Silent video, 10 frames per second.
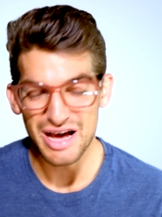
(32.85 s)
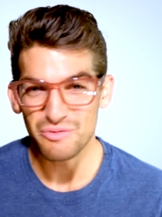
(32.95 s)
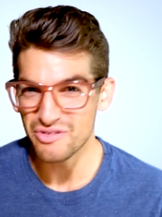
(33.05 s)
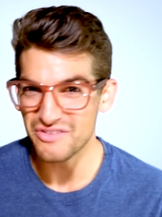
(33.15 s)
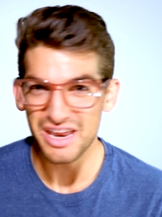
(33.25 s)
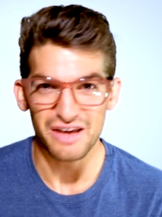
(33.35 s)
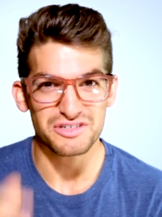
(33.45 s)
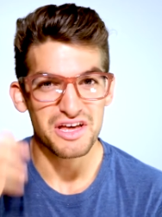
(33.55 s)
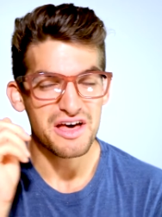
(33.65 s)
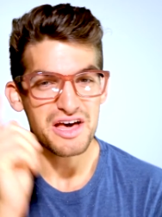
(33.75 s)
helpful videos
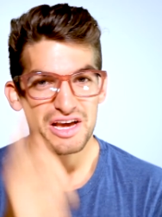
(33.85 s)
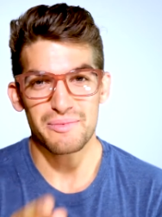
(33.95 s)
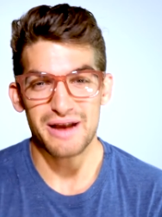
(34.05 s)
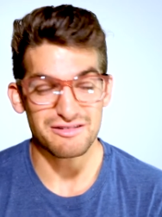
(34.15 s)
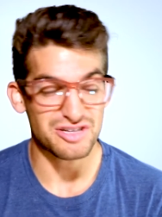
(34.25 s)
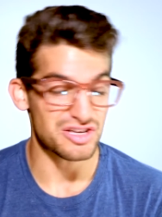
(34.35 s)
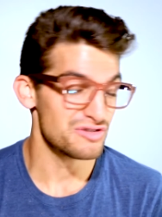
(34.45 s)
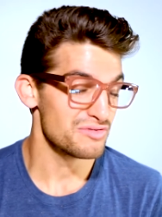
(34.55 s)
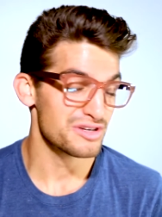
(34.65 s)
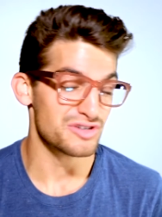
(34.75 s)
coming out to you.